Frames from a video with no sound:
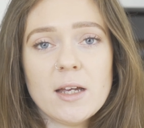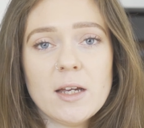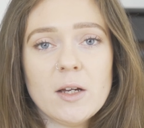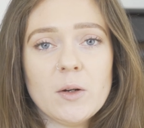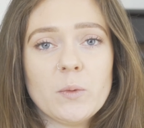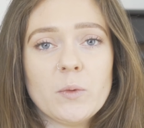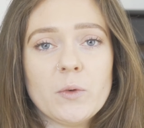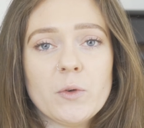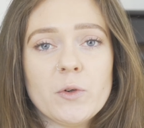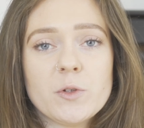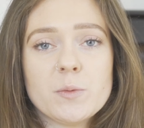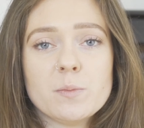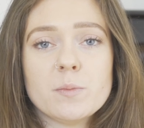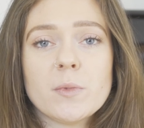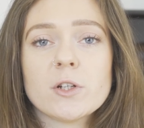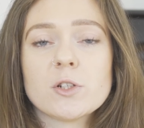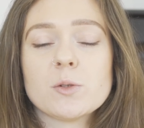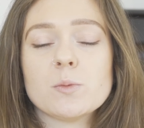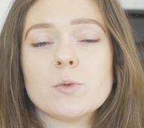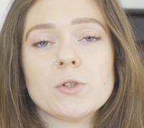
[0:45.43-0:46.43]
it was
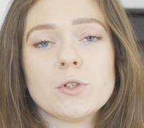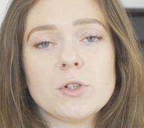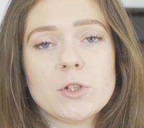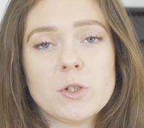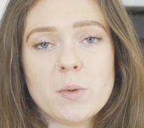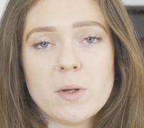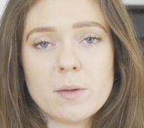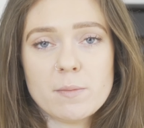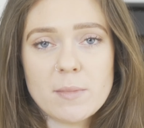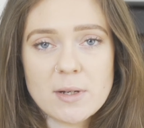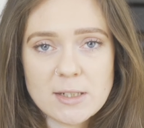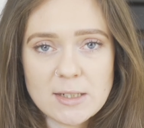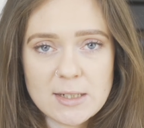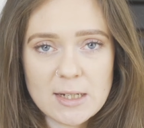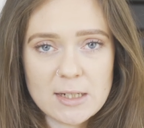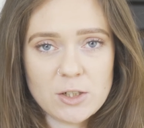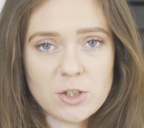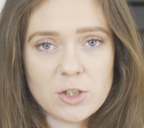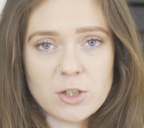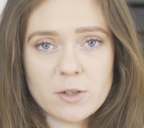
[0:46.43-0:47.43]
much more to do with
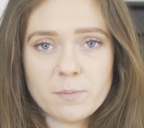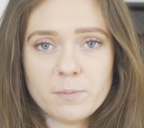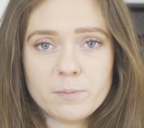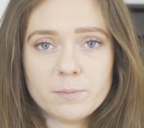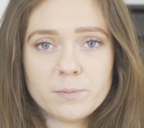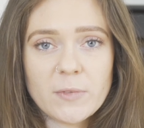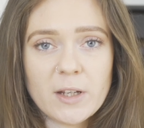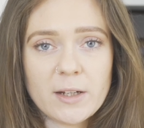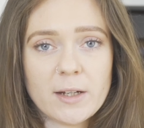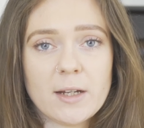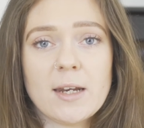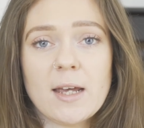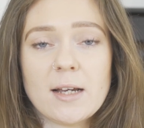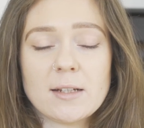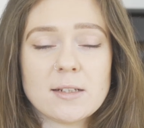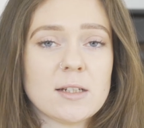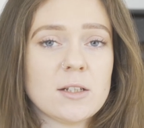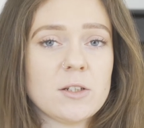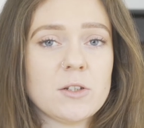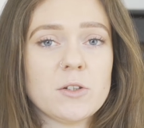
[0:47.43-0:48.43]
meditation and
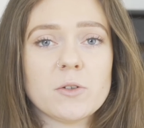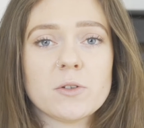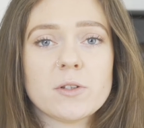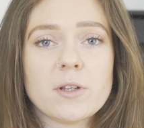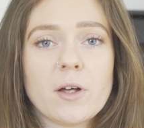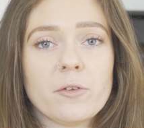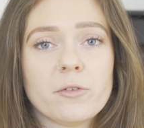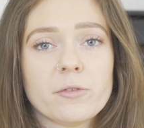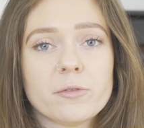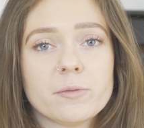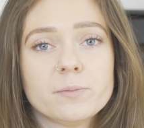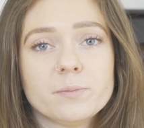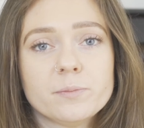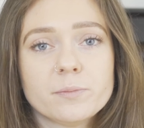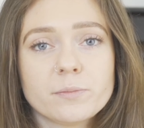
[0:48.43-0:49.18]
connecting to yourself.